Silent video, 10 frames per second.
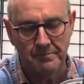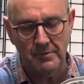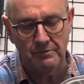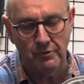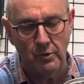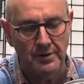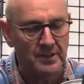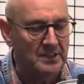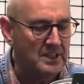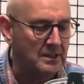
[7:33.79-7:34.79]
for
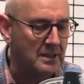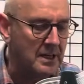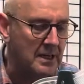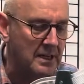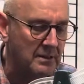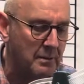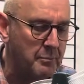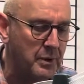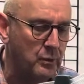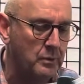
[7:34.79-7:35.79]
this in the
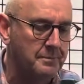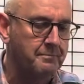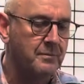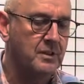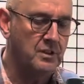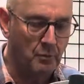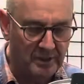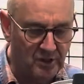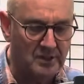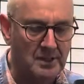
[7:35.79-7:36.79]
boot. So we
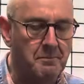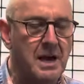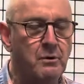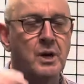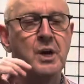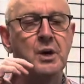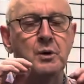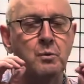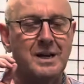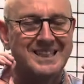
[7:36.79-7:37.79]
took them out. We
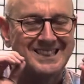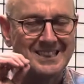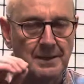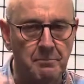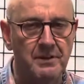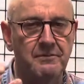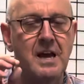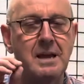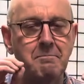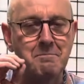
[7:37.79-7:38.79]
wanted to
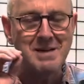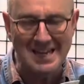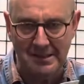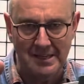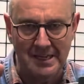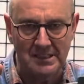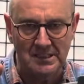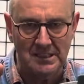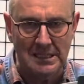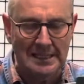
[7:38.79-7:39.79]
simplify, make
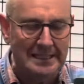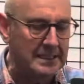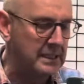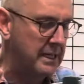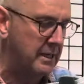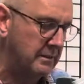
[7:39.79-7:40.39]
things clean here.